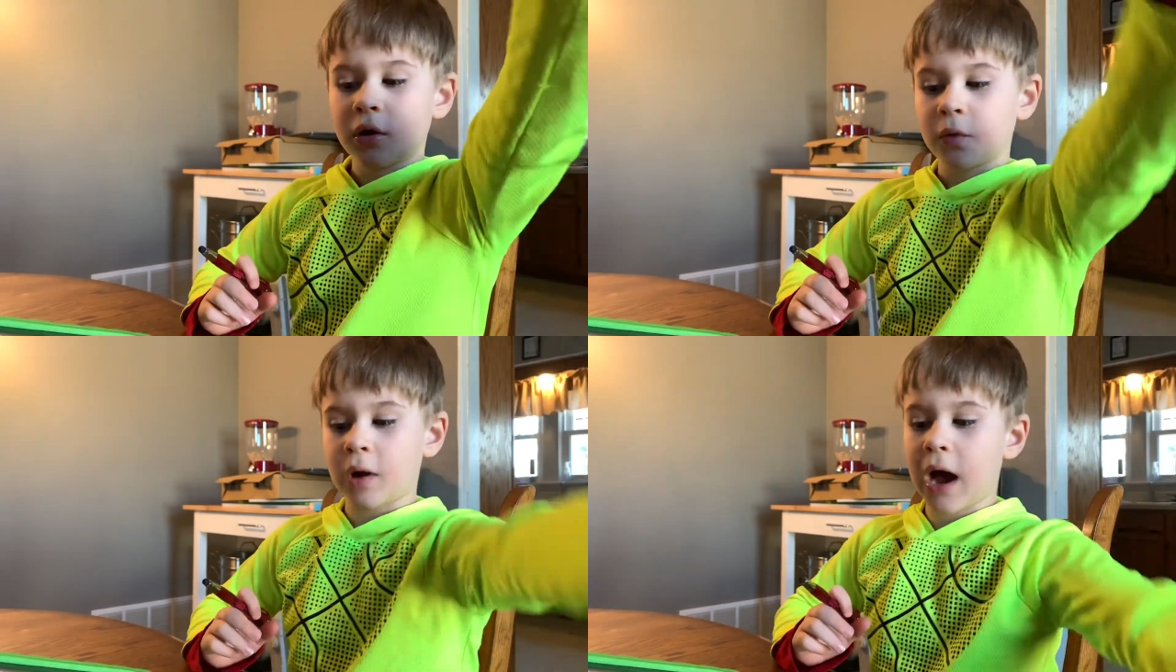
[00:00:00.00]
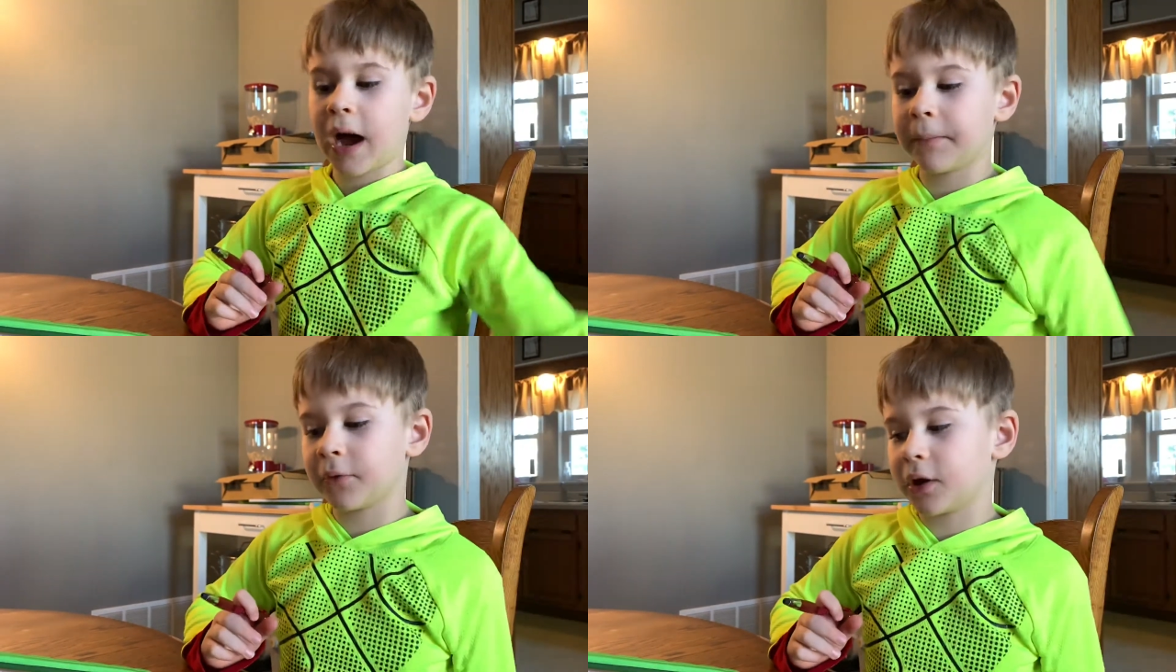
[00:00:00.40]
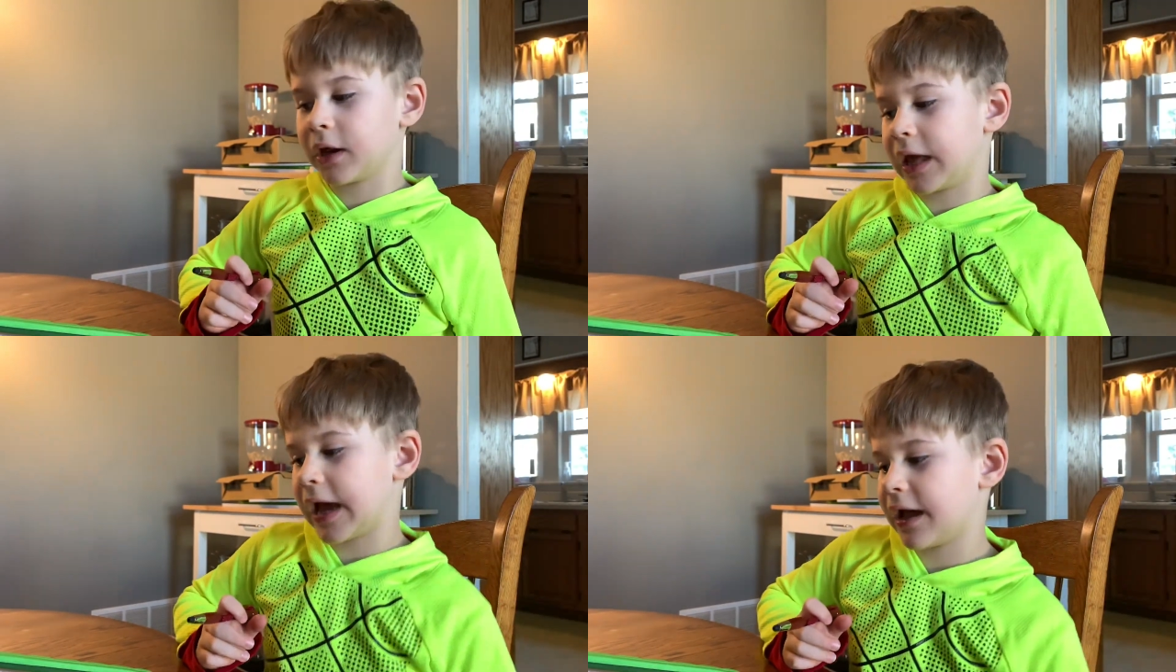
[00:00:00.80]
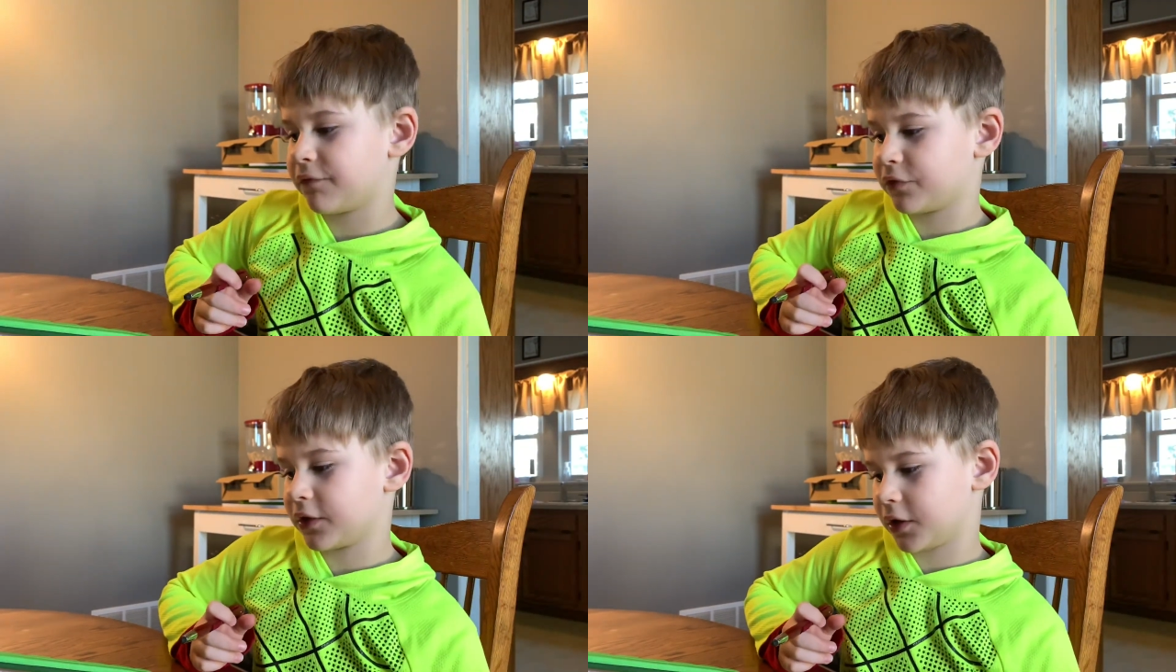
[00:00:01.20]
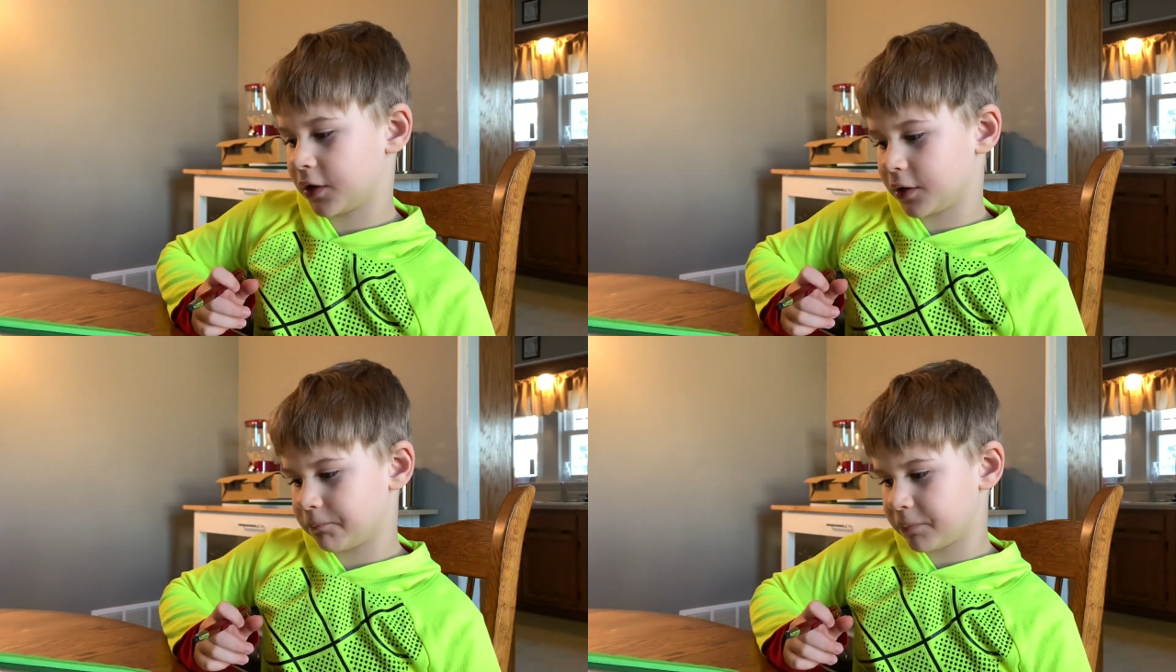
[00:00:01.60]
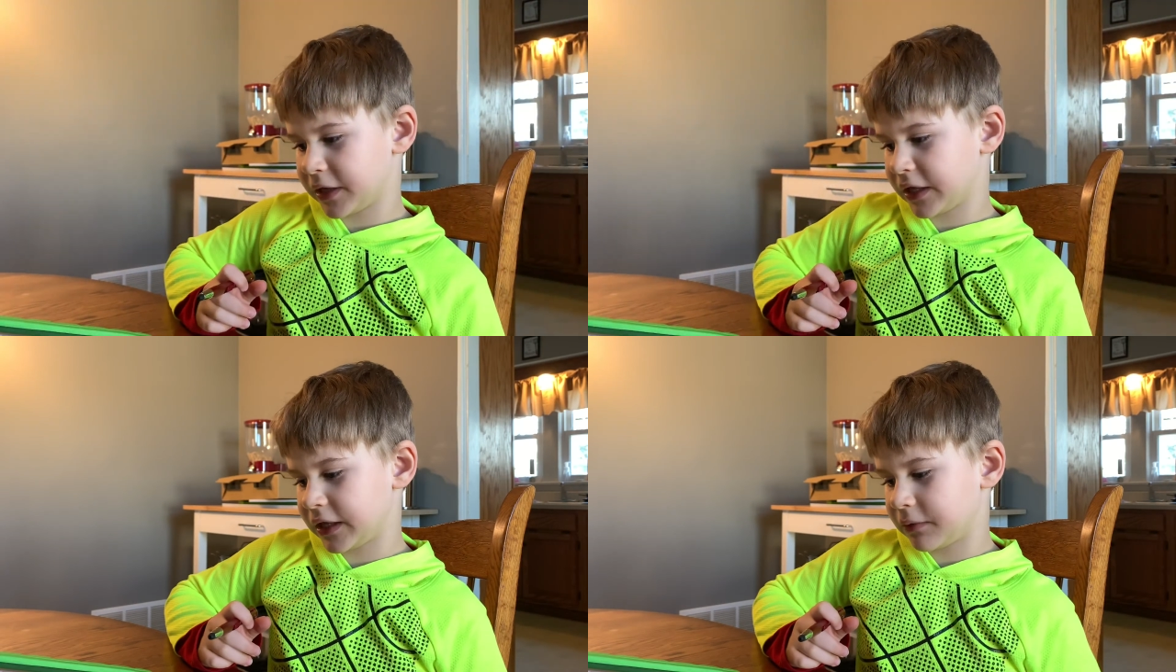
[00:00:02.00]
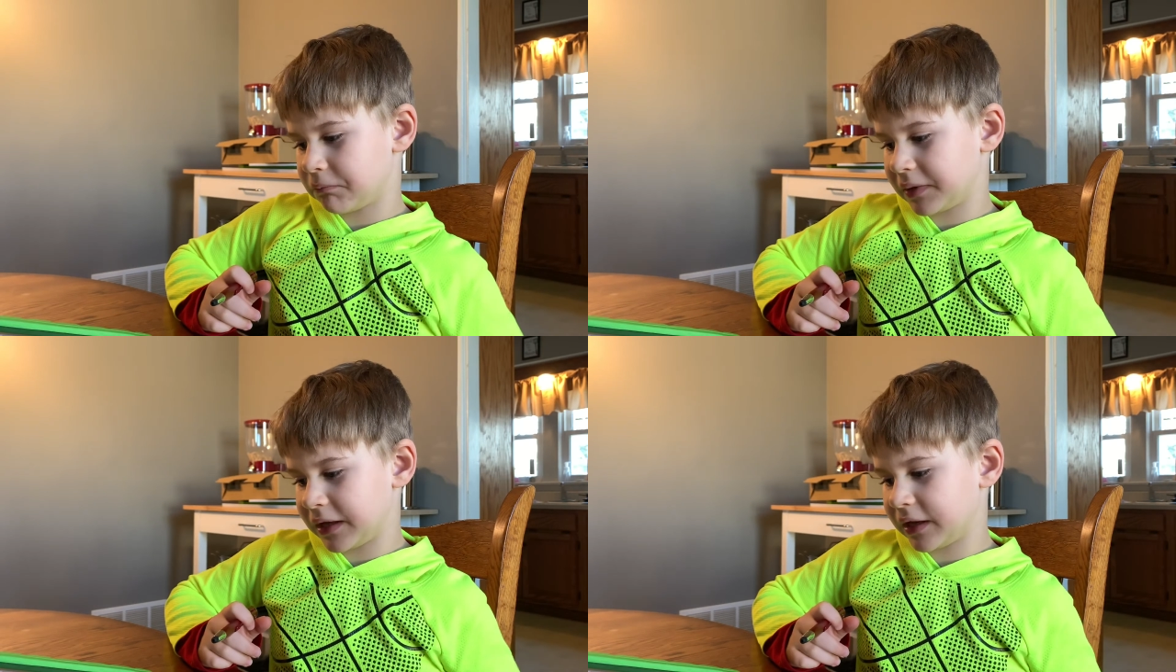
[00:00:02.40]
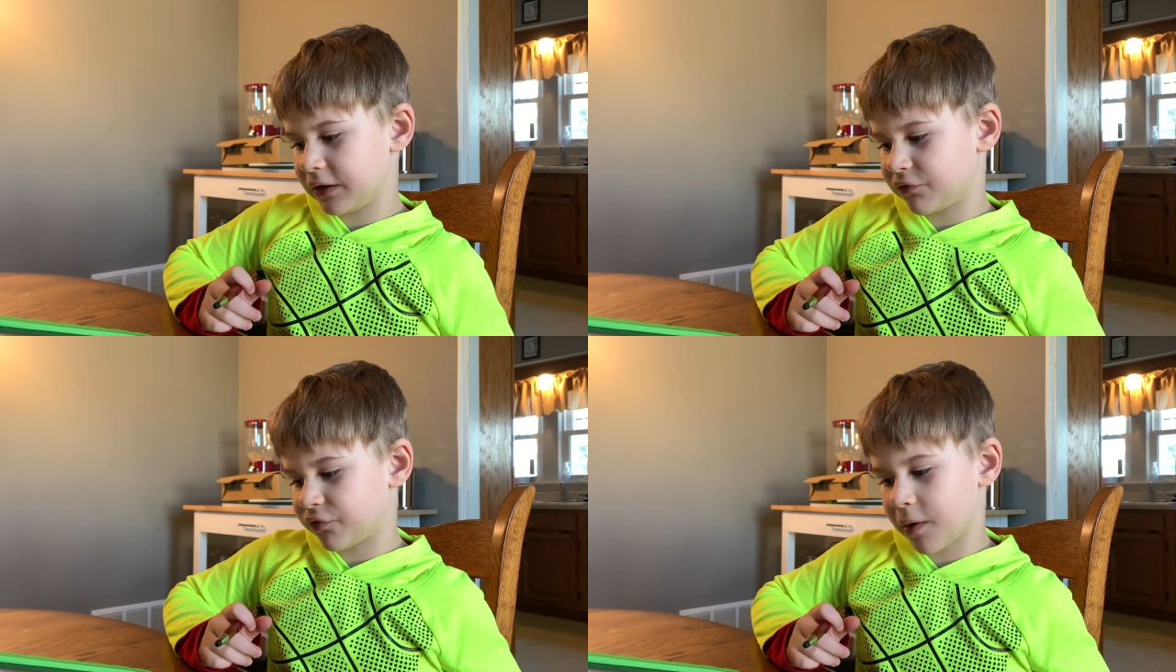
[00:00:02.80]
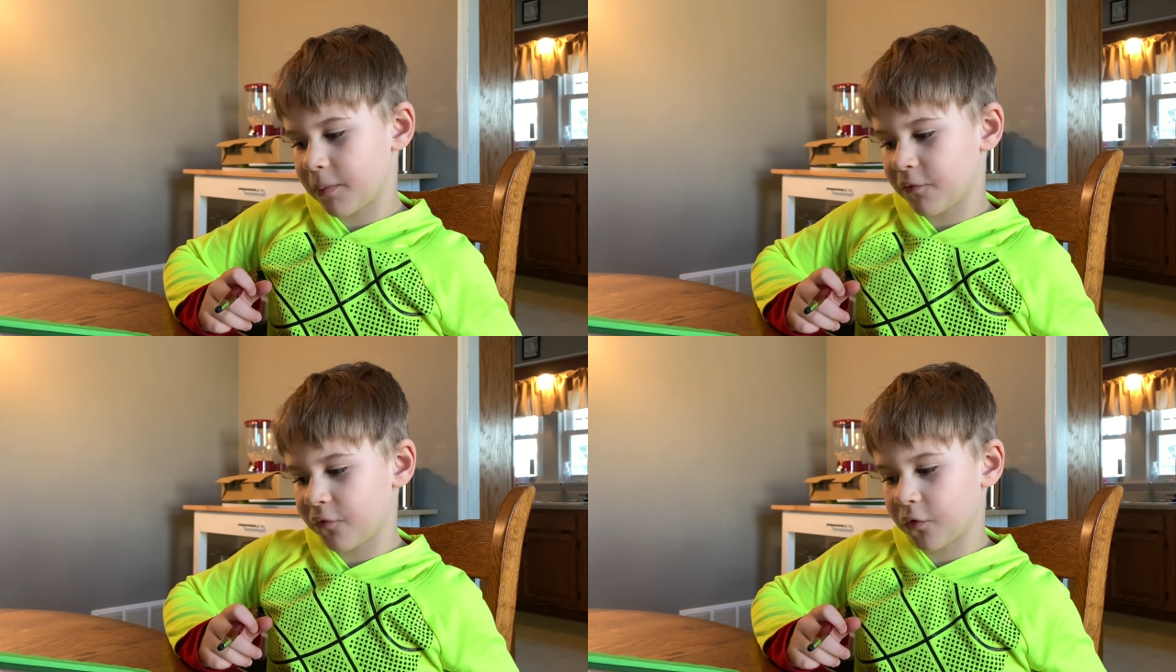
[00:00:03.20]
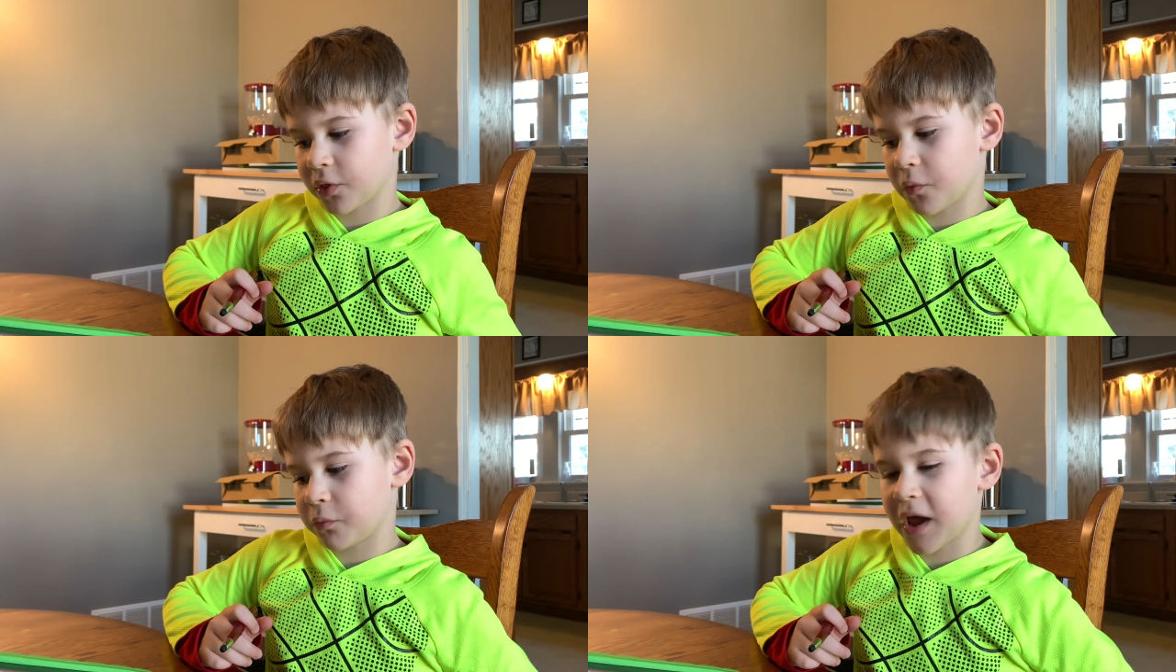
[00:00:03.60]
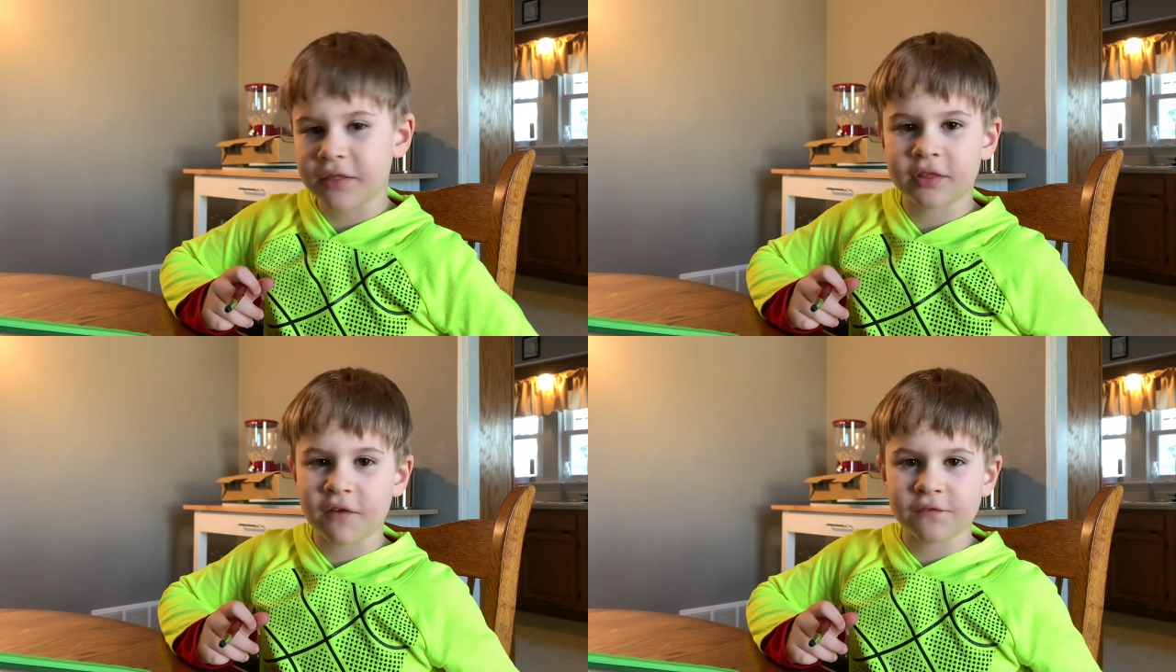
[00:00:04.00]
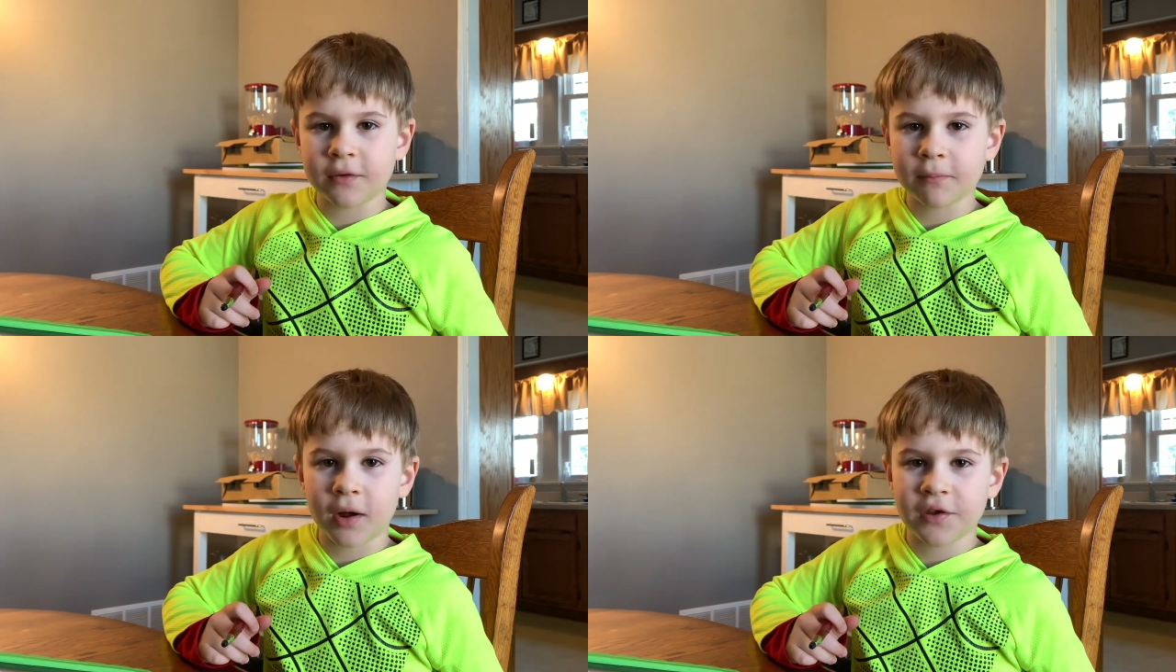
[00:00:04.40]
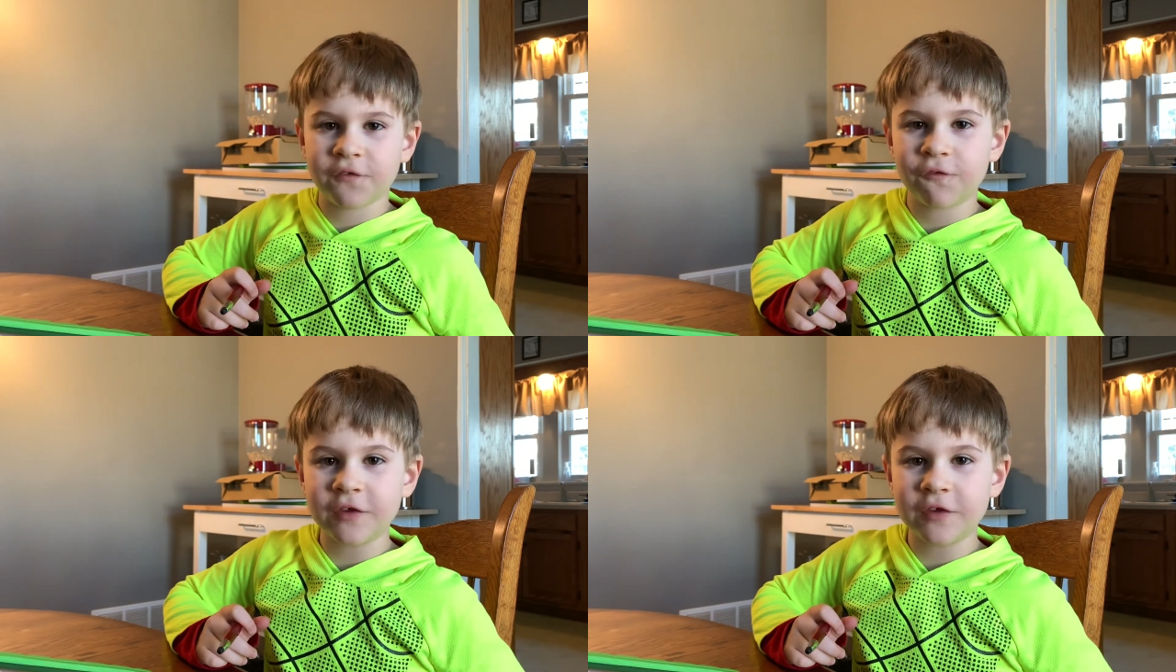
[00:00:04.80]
I'm gonna have to be be in trouble for the rest of the month,